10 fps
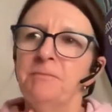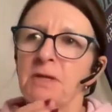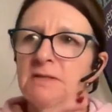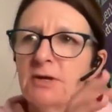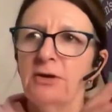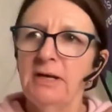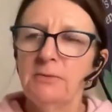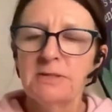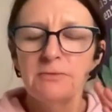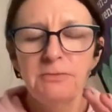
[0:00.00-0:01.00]
So it was
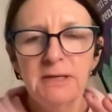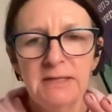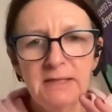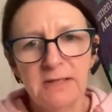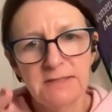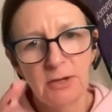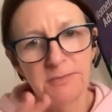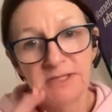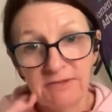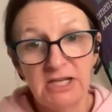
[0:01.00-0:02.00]
a really nice
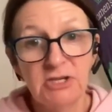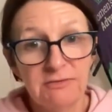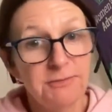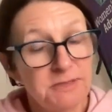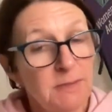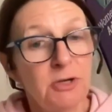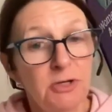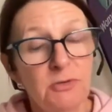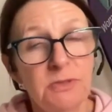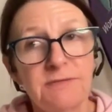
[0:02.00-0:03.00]
observation from someone
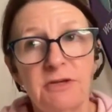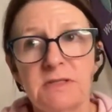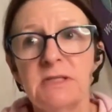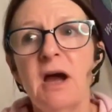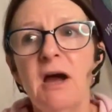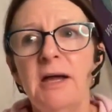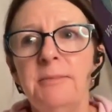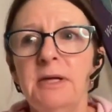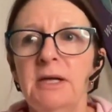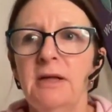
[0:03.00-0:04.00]
who was first time